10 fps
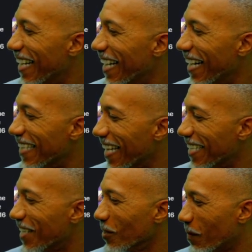And then he
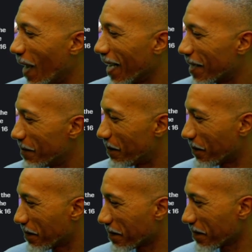goes back.
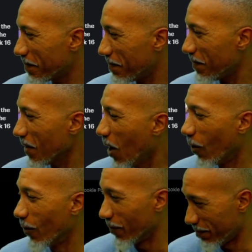
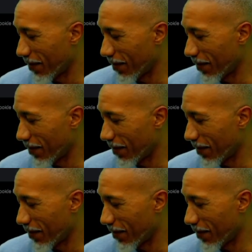Oh,